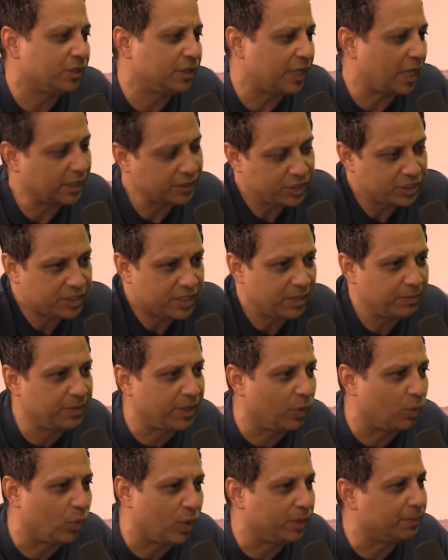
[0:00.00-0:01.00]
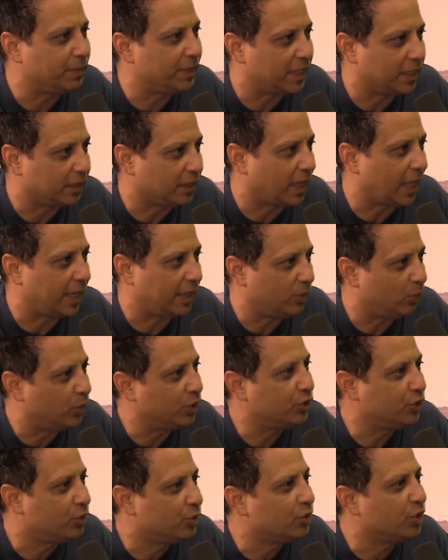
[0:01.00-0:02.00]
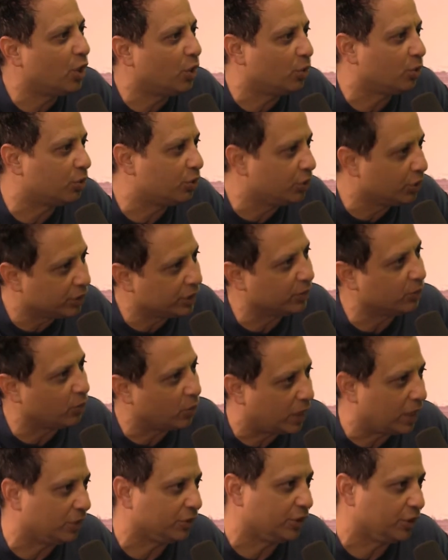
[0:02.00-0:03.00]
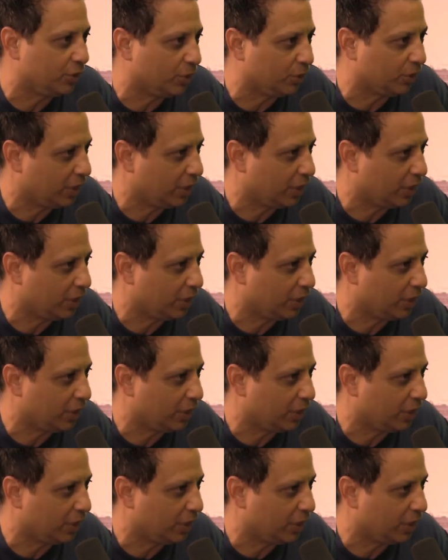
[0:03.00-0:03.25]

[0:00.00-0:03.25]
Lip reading: just give me a 1 minute light when you know good and well you don't